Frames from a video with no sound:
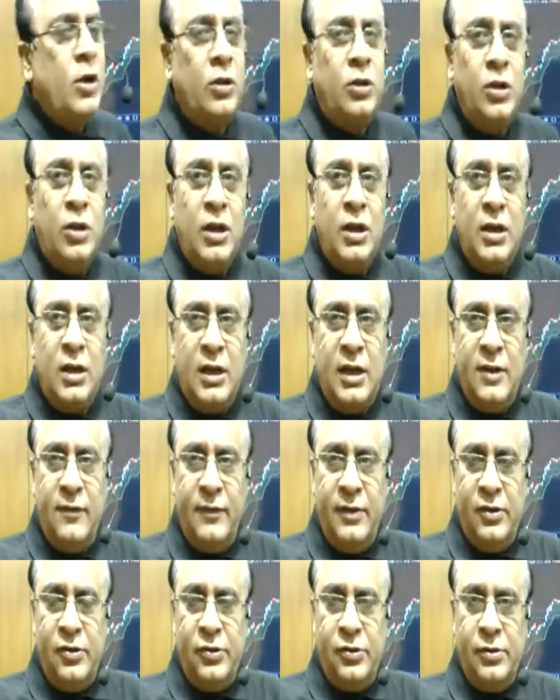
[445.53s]
or 300
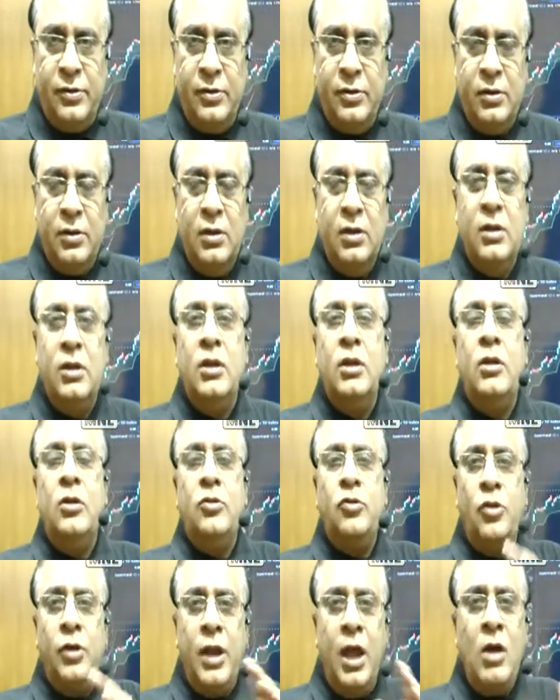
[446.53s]
levels.
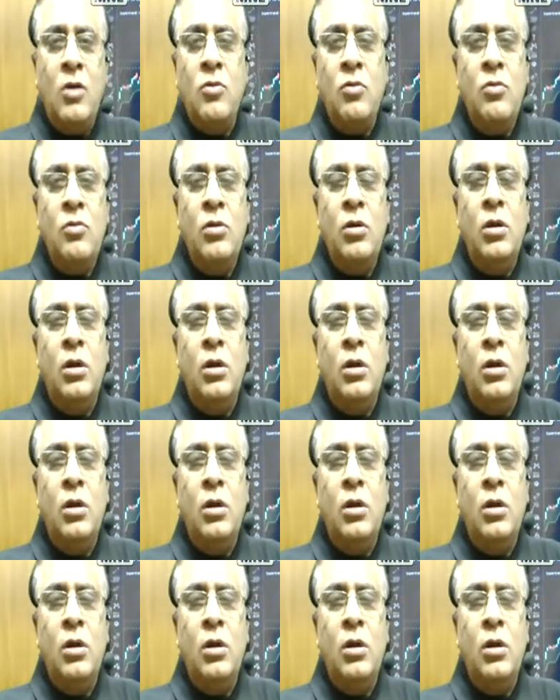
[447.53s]
So now,